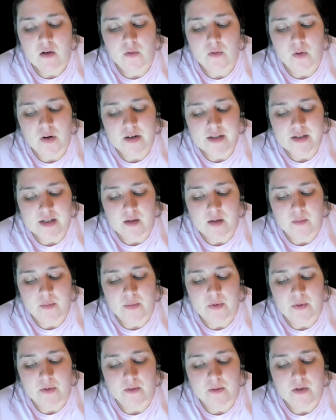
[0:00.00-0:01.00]
For
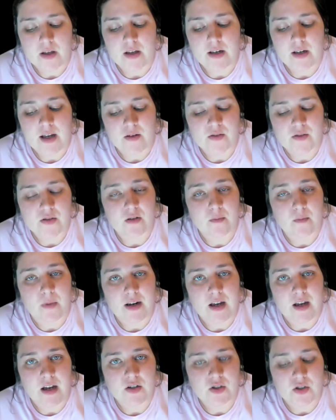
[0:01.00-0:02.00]
example, a counselor
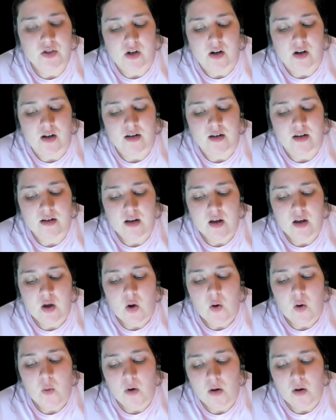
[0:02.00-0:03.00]
might ask Sean,
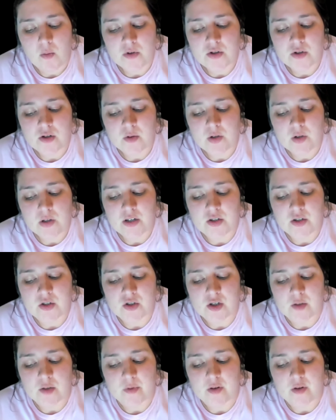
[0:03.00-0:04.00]
"What would your
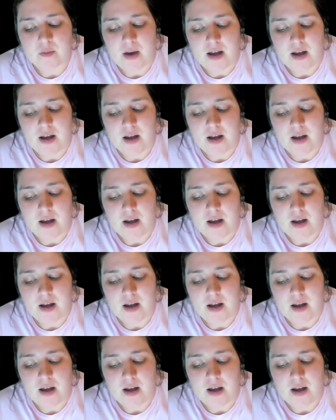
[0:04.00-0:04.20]
relationship with